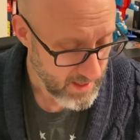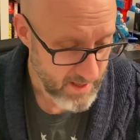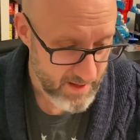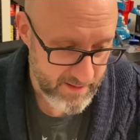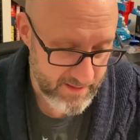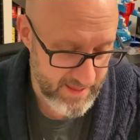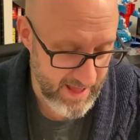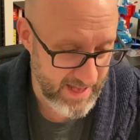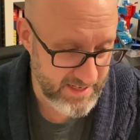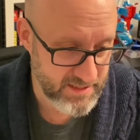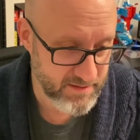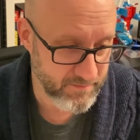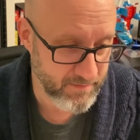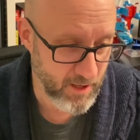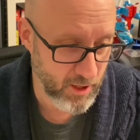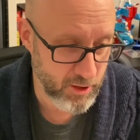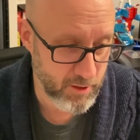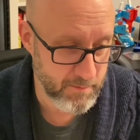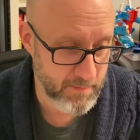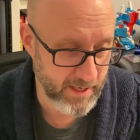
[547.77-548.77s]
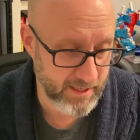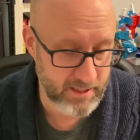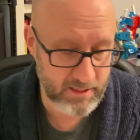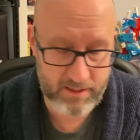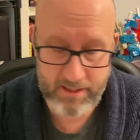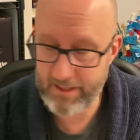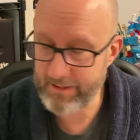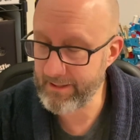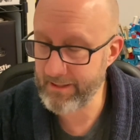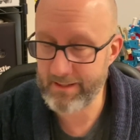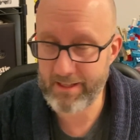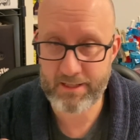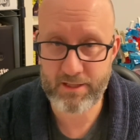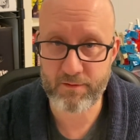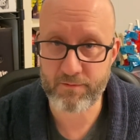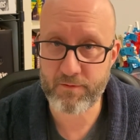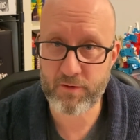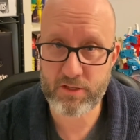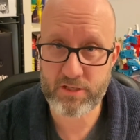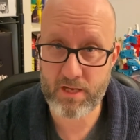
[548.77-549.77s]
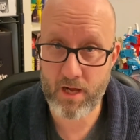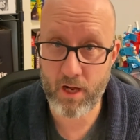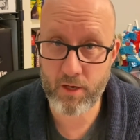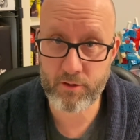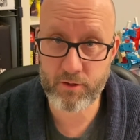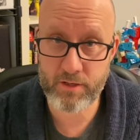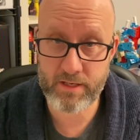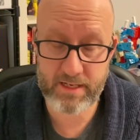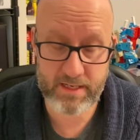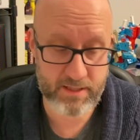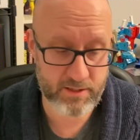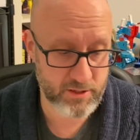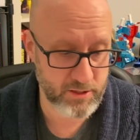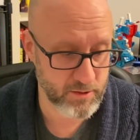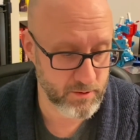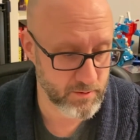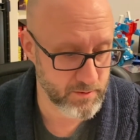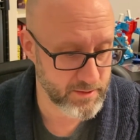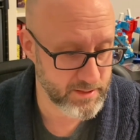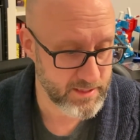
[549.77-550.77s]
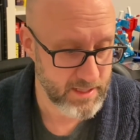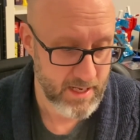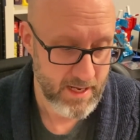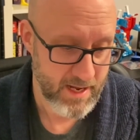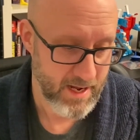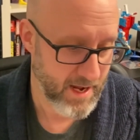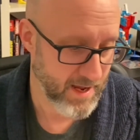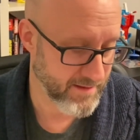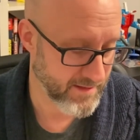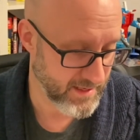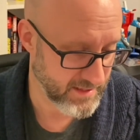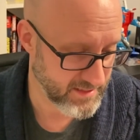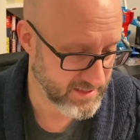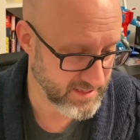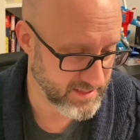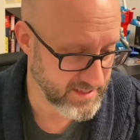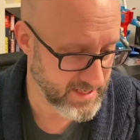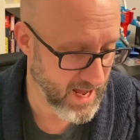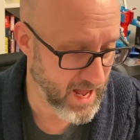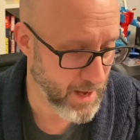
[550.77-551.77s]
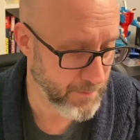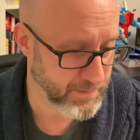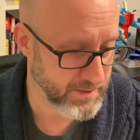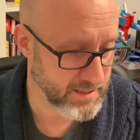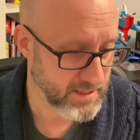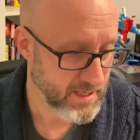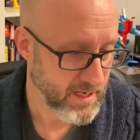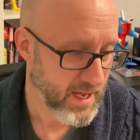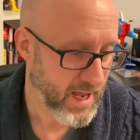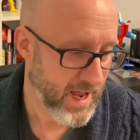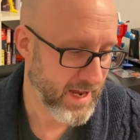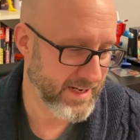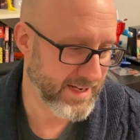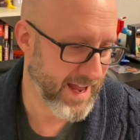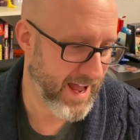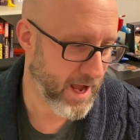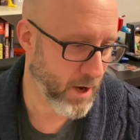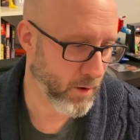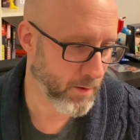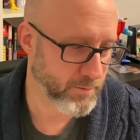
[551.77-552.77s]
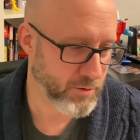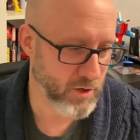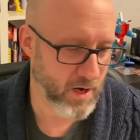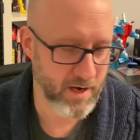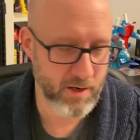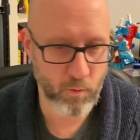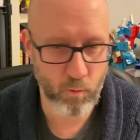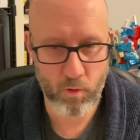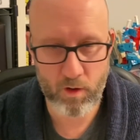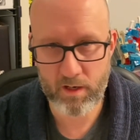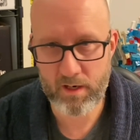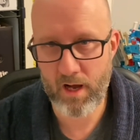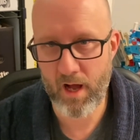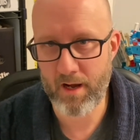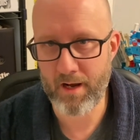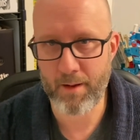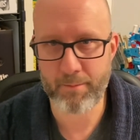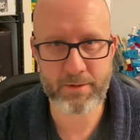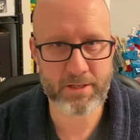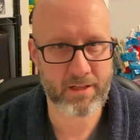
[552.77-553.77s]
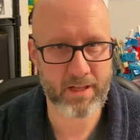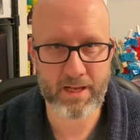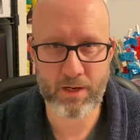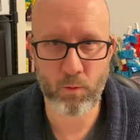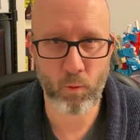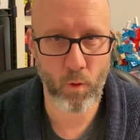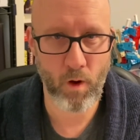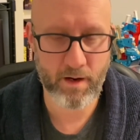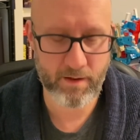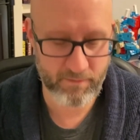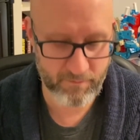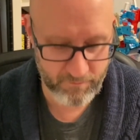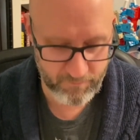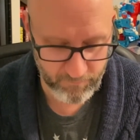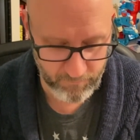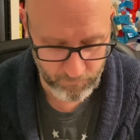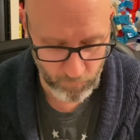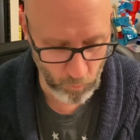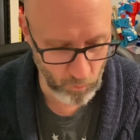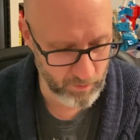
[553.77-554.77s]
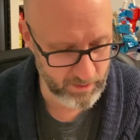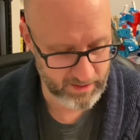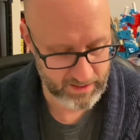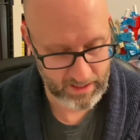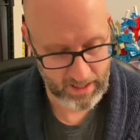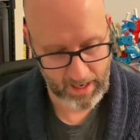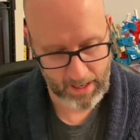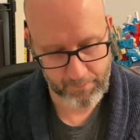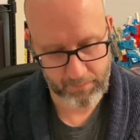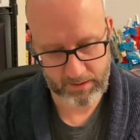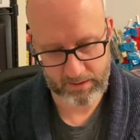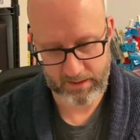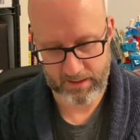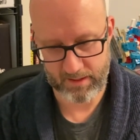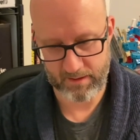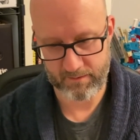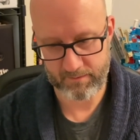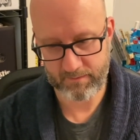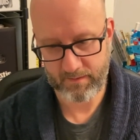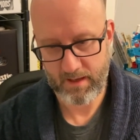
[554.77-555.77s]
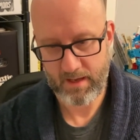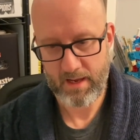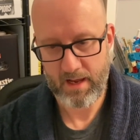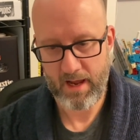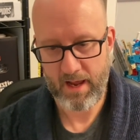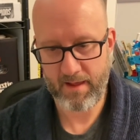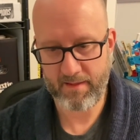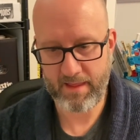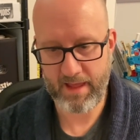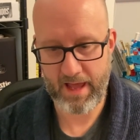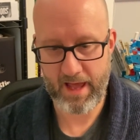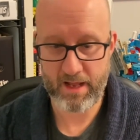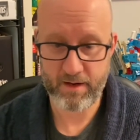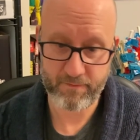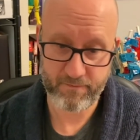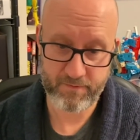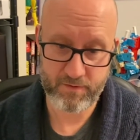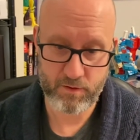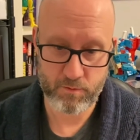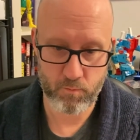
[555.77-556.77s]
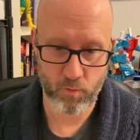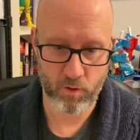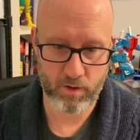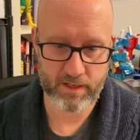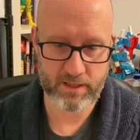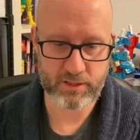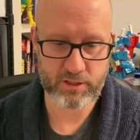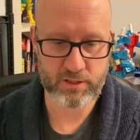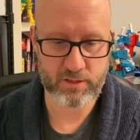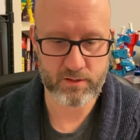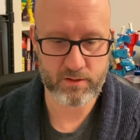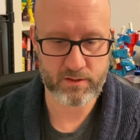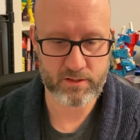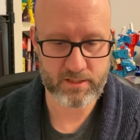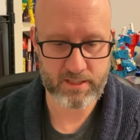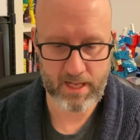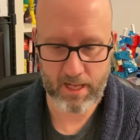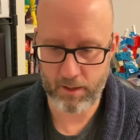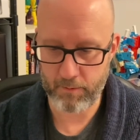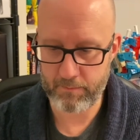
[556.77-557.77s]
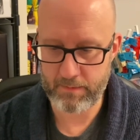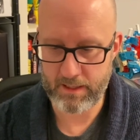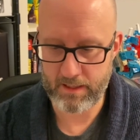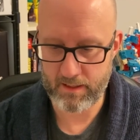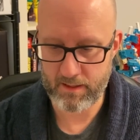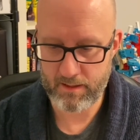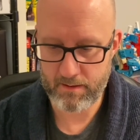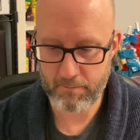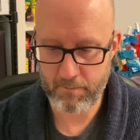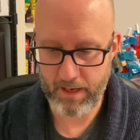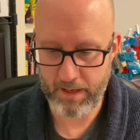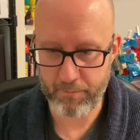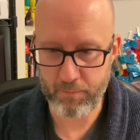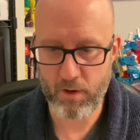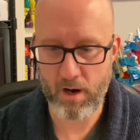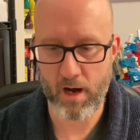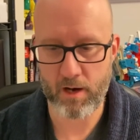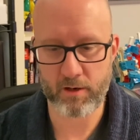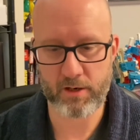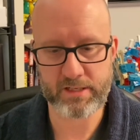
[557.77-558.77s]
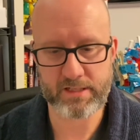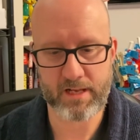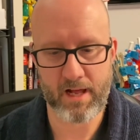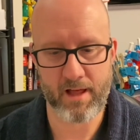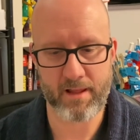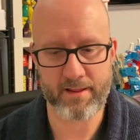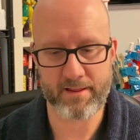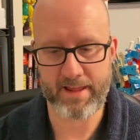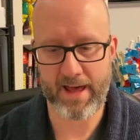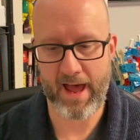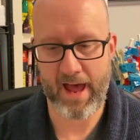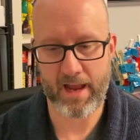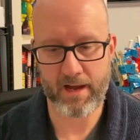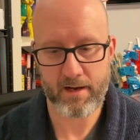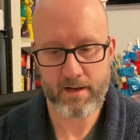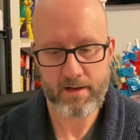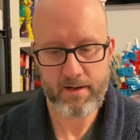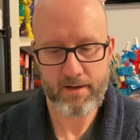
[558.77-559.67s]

That's a volume I collected like the first 100 issues and then stopped. And now I'm trying to work on up to like 140, I believe. And they had a few more issues to help me make progress on that.